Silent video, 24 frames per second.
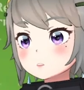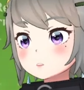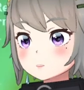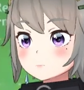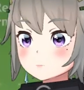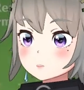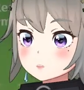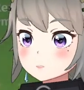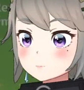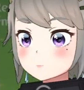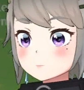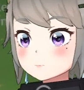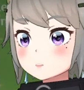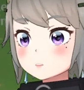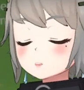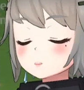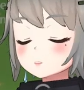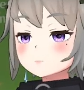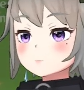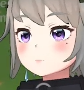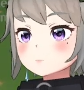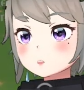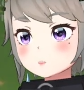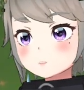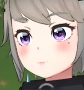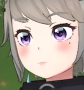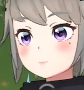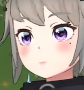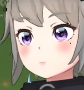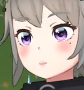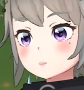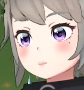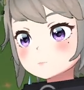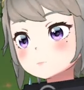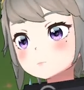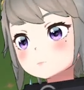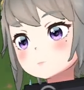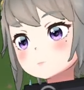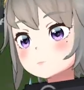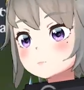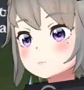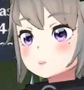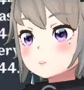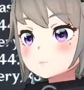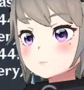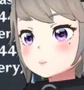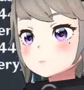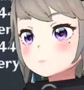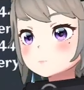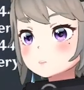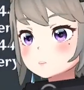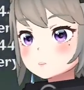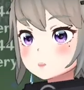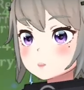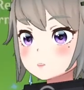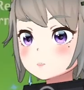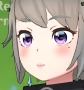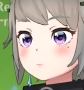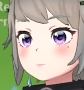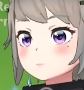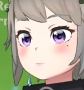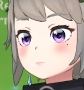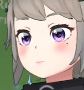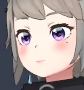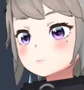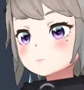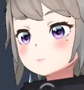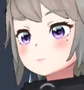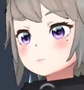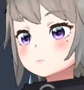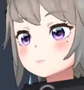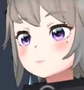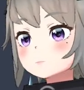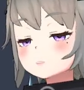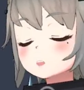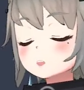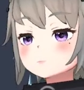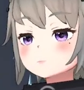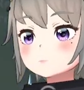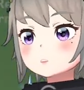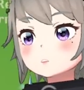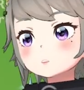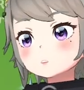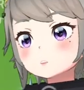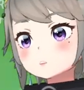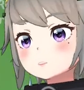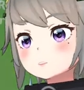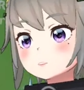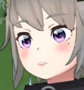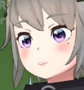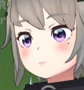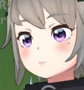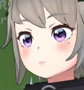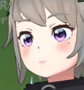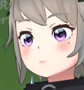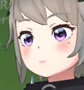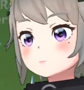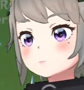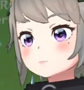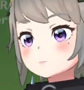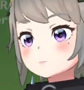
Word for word: a lot of from skirmish balls so that's the thing unfortunately